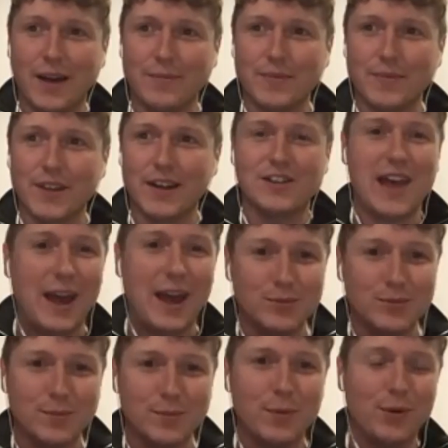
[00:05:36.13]
can help
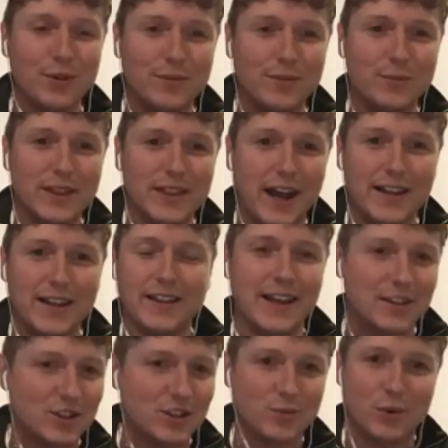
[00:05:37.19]
support them with that, then that's just